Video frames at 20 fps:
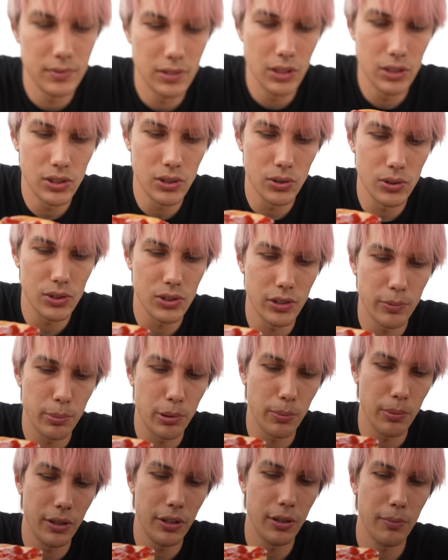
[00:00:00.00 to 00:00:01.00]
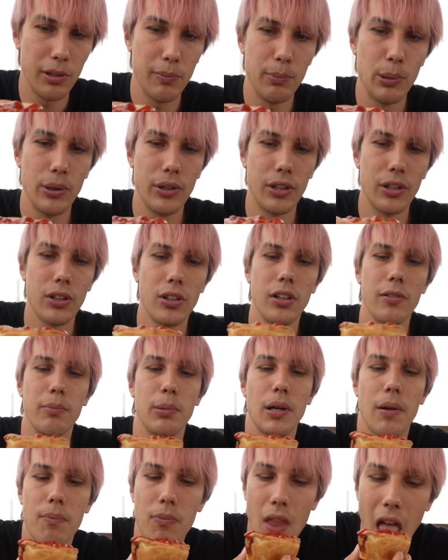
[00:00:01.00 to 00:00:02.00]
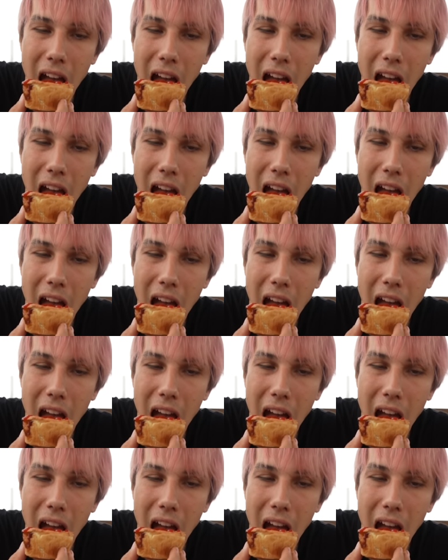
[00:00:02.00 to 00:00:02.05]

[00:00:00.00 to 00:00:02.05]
It's also probably going to be burning hot, but